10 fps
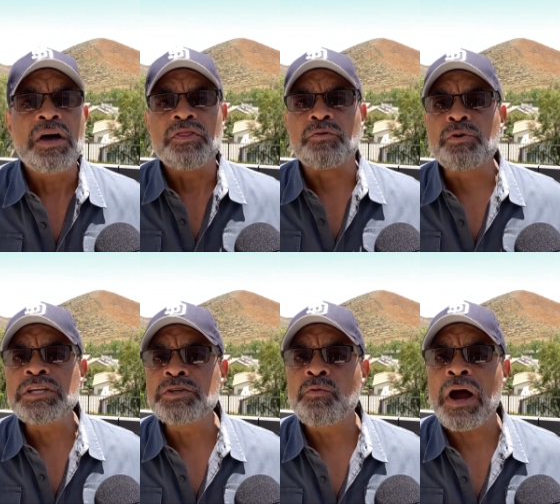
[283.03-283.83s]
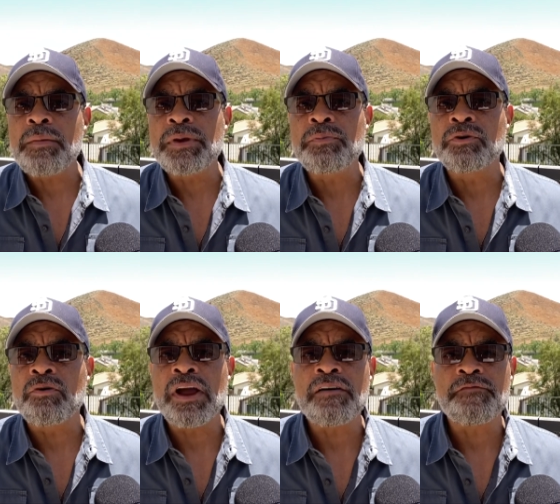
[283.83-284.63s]
The reason why people
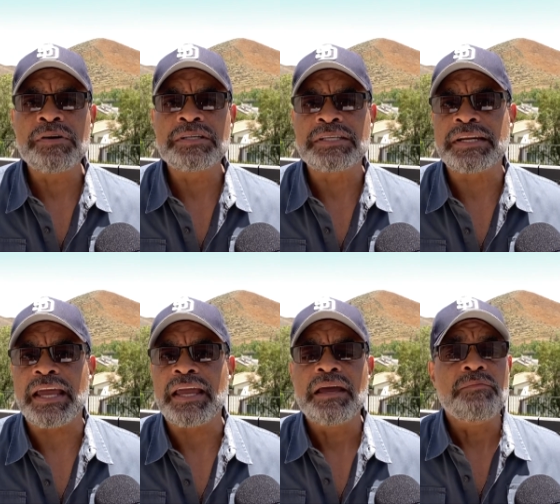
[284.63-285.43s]
don't have friends today,